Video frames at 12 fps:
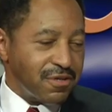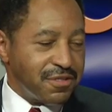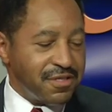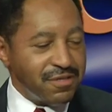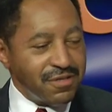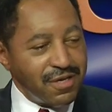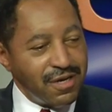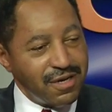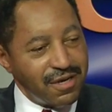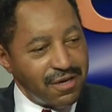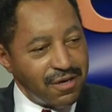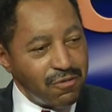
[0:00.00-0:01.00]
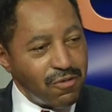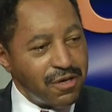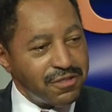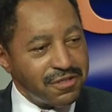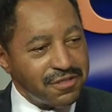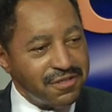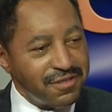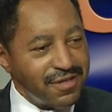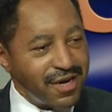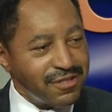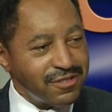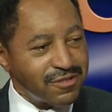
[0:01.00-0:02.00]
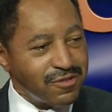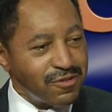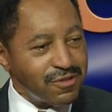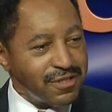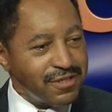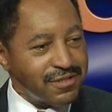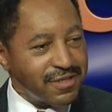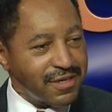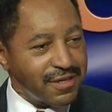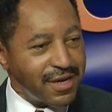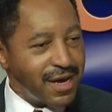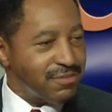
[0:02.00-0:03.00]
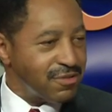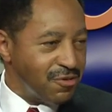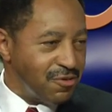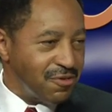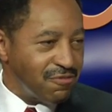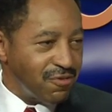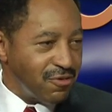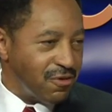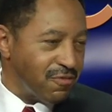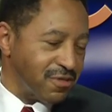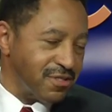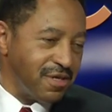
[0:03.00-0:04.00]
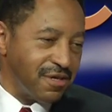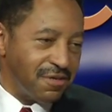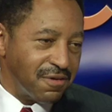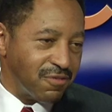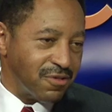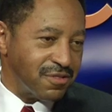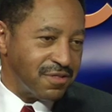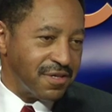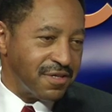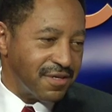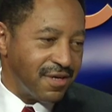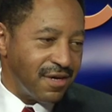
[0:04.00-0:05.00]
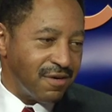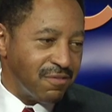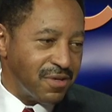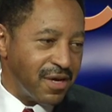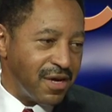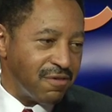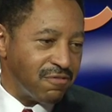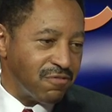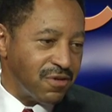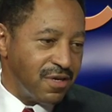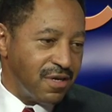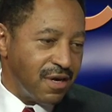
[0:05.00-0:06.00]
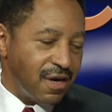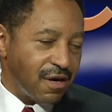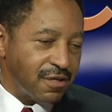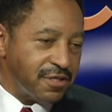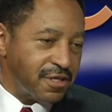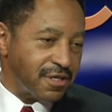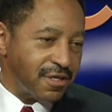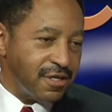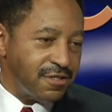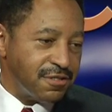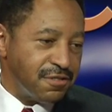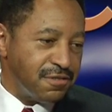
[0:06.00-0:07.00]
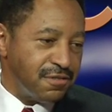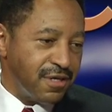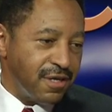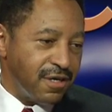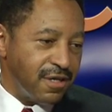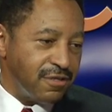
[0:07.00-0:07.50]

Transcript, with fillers: T. Uh, Washington High School as a lab school for Norfolk State University. Uh, we have articulation uh,